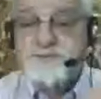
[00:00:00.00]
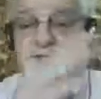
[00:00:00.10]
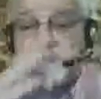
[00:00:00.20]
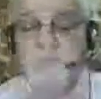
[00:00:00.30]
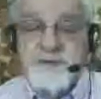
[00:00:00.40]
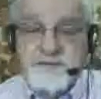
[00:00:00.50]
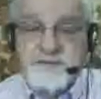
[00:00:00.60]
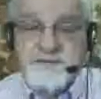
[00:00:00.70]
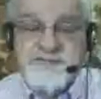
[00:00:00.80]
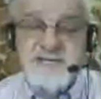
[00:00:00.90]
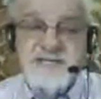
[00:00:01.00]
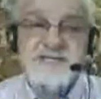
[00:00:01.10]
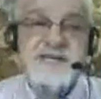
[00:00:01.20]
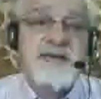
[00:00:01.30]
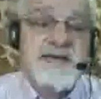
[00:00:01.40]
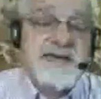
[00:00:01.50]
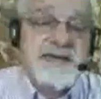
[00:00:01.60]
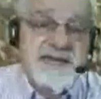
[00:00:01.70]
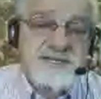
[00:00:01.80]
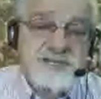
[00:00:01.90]
to the Windows disk,
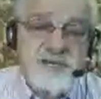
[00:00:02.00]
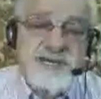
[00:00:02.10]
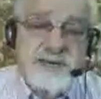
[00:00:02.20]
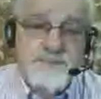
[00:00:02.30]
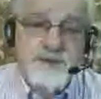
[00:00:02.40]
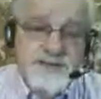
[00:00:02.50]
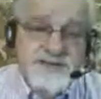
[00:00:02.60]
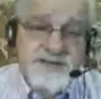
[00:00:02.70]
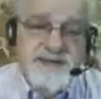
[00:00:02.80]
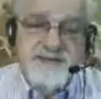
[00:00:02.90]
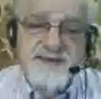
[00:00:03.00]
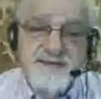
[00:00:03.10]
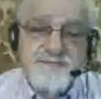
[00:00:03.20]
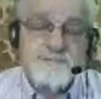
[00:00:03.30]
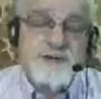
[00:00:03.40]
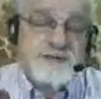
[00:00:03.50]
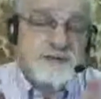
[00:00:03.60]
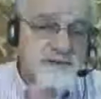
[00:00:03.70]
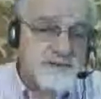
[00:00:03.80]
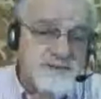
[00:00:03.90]
yes, you keep all the data, but you
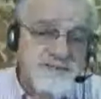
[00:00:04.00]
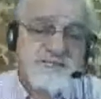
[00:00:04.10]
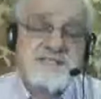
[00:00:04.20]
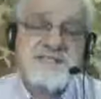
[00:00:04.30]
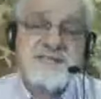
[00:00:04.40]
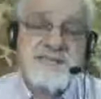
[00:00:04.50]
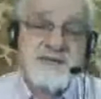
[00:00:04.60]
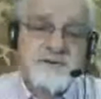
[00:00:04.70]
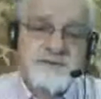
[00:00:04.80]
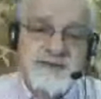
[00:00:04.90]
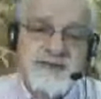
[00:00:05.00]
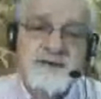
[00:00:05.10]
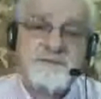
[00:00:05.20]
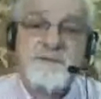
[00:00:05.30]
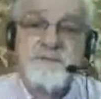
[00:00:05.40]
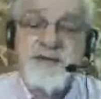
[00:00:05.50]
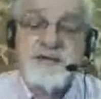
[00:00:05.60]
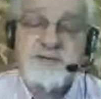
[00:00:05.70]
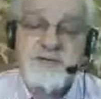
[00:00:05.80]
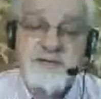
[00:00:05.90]
lose the security
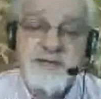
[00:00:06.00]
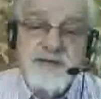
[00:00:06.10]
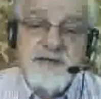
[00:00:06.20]
information,